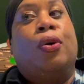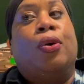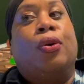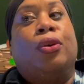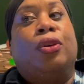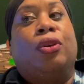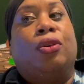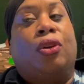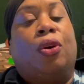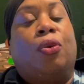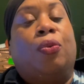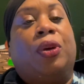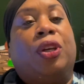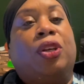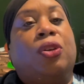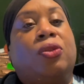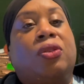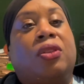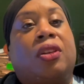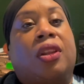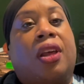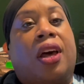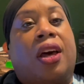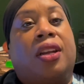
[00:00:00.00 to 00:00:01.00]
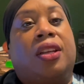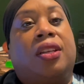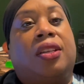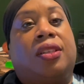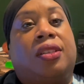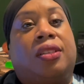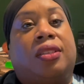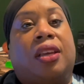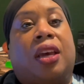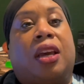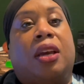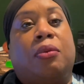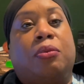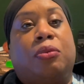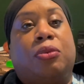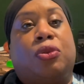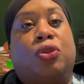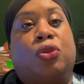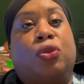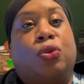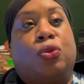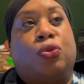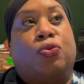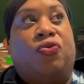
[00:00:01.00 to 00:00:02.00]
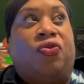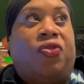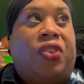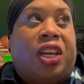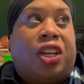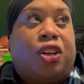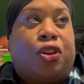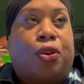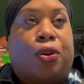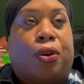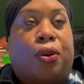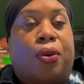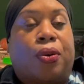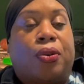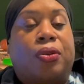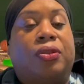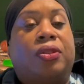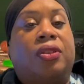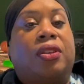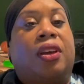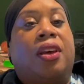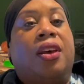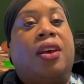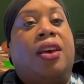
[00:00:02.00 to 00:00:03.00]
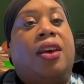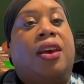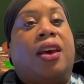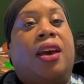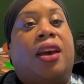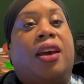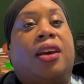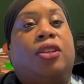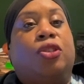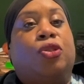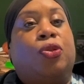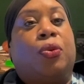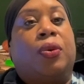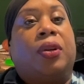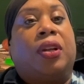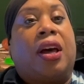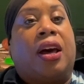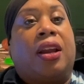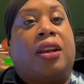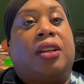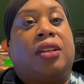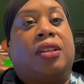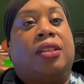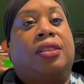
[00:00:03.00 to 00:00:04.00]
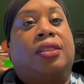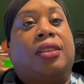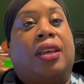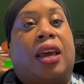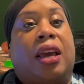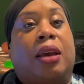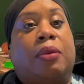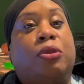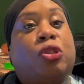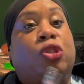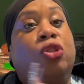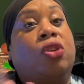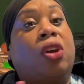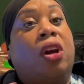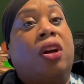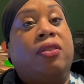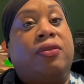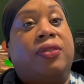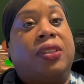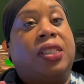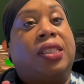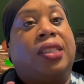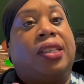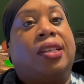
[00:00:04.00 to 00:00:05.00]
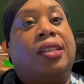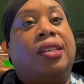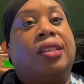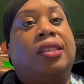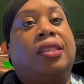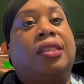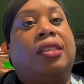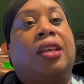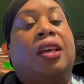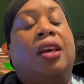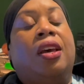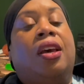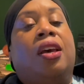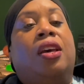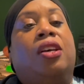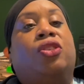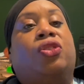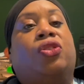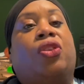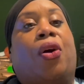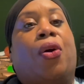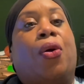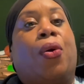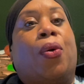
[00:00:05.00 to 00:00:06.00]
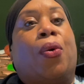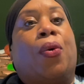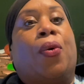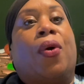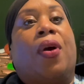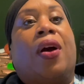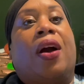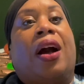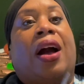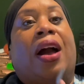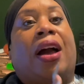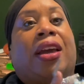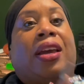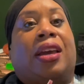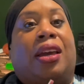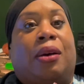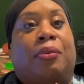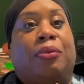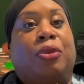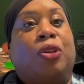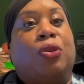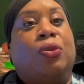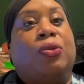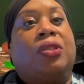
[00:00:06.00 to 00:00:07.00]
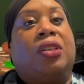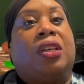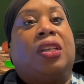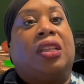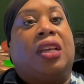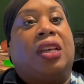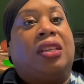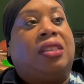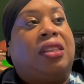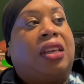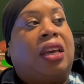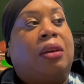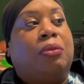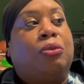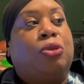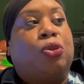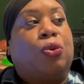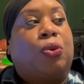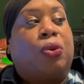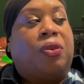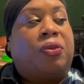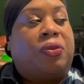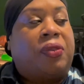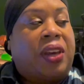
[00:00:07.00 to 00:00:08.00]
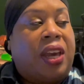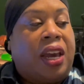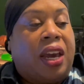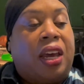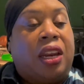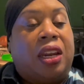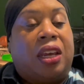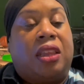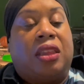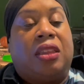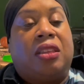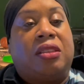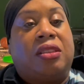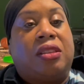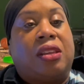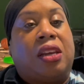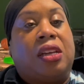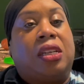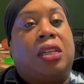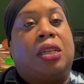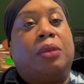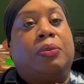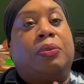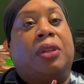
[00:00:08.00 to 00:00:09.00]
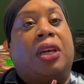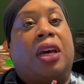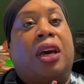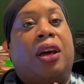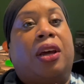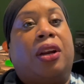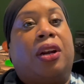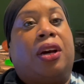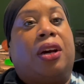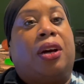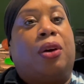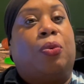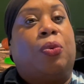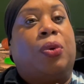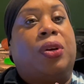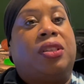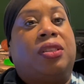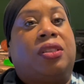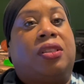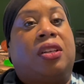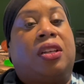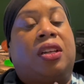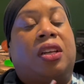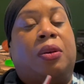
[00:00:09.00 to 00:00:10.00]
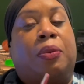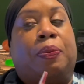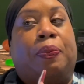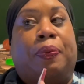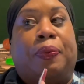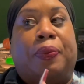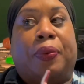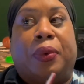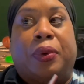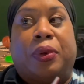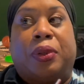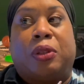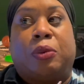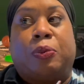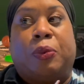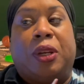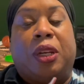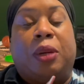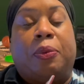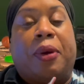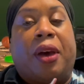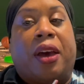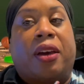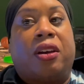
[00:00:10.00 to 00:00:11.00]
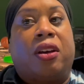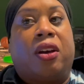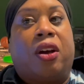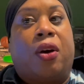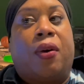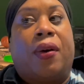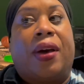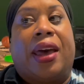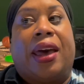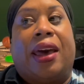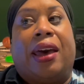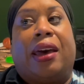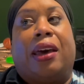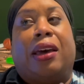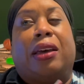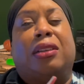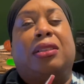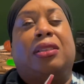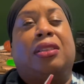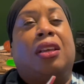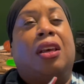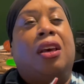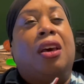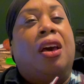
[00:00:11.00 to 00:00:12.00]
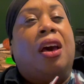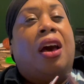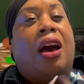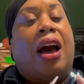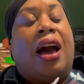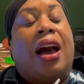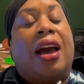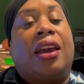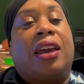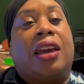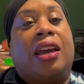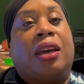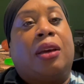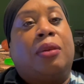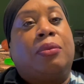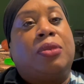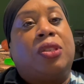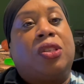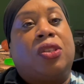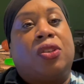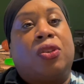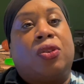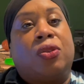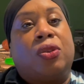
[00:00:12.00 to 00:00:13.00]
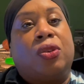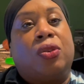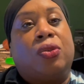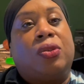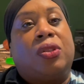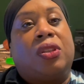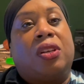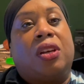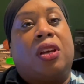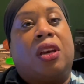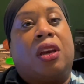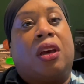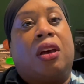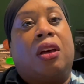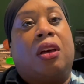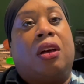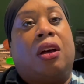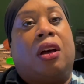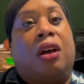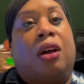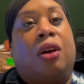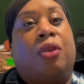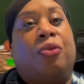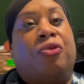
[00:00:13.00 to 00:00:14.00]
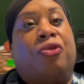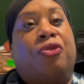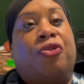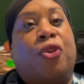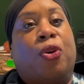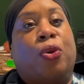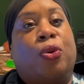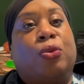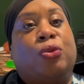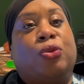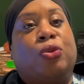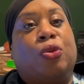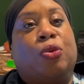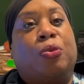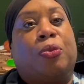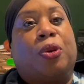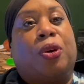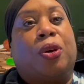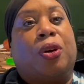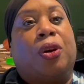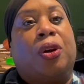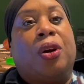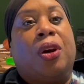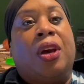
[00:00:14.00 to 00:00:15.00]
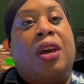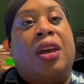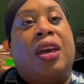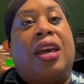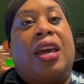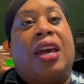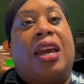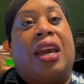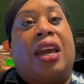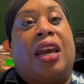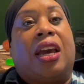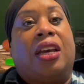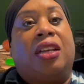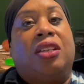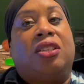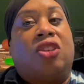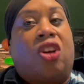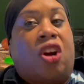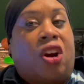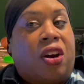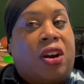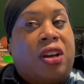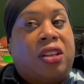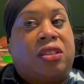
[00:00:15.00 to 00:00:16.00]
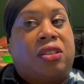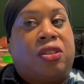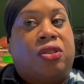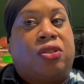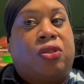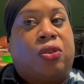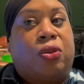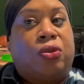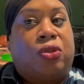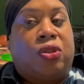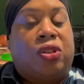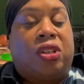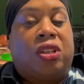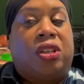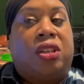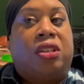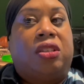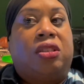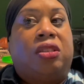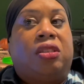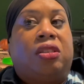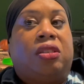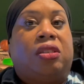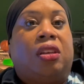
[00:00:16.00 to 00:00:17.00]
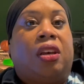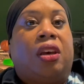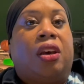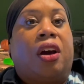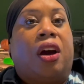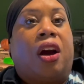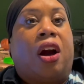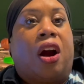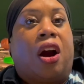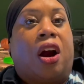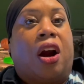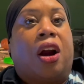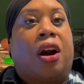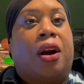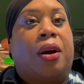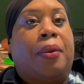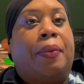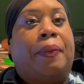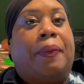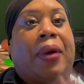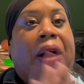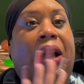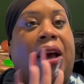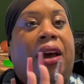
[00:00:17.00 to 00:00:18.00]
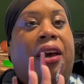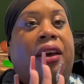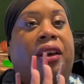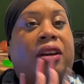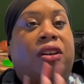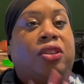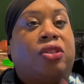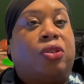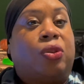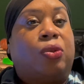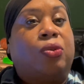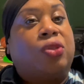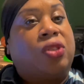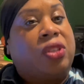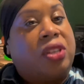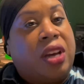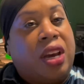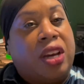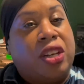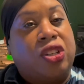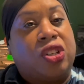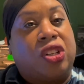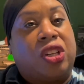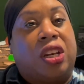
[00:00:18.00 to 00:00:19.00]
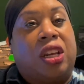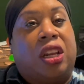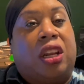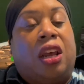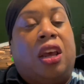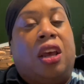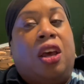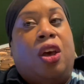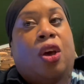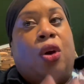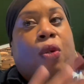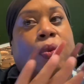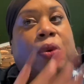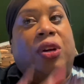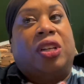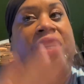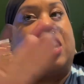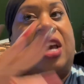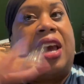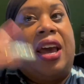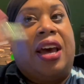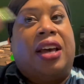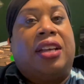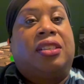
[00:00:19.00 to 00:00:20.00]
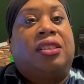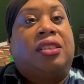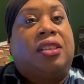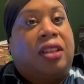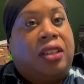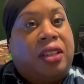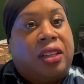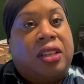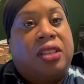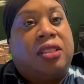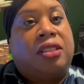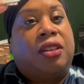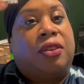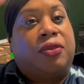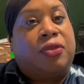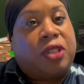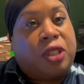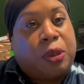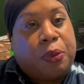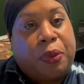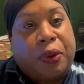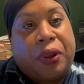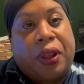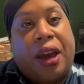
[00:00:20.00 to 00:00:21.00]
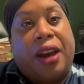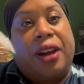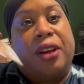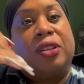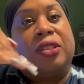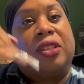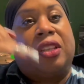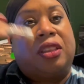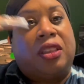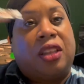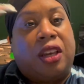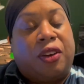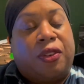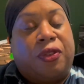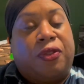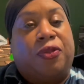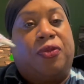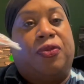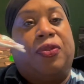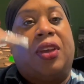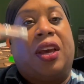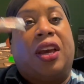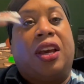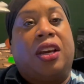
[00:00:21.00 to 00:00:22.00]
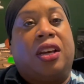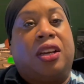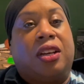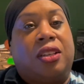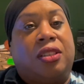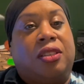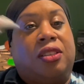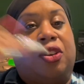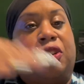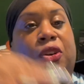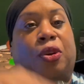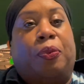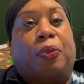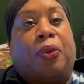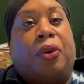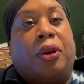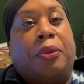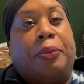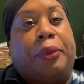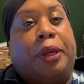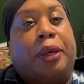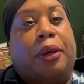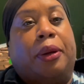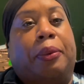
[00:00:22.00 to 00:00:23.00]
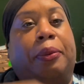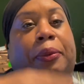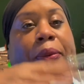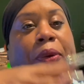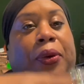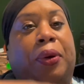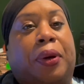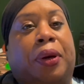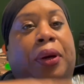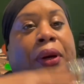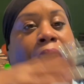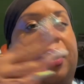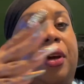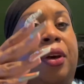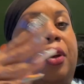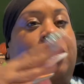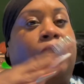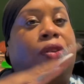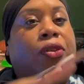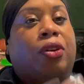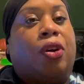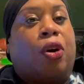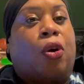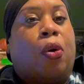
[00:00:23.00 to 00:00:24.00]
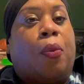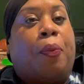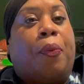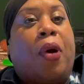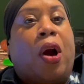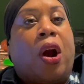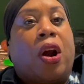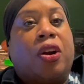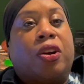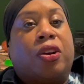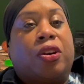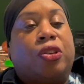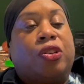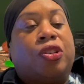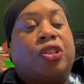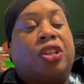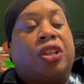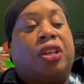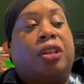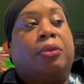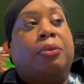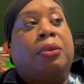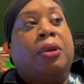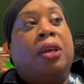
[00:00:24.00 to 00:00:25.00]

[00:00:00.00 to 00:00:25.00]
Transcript: we use a lot of the same vendors and do a lot of the same services. So I am using that same sort of Canon setup that Winston at Speedy Pack and Go has. I am still using Photo Zoomer, and RS Associates are my association, which has the list of suppliers that they consider premium or partnership.